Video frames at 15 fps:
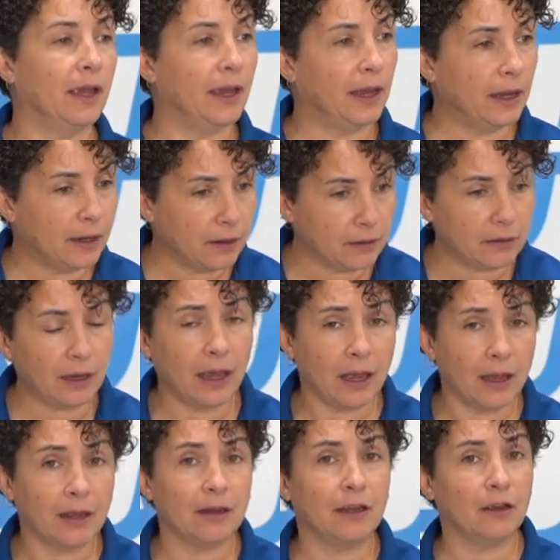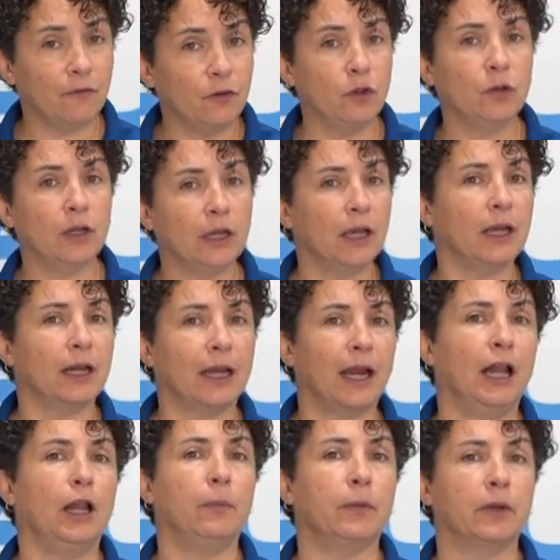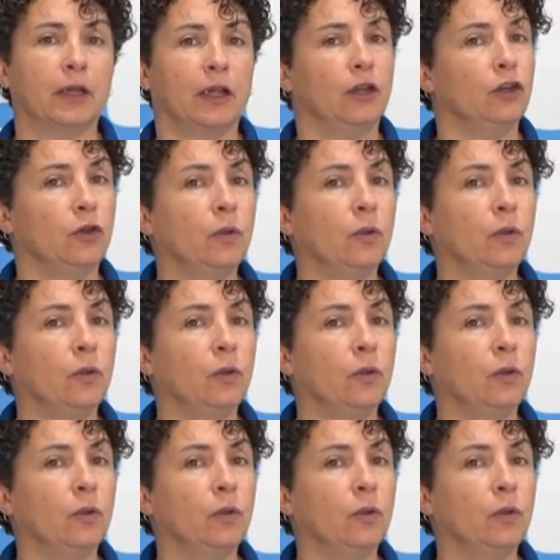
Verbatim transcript: And yeah, if you can get a caliper kit,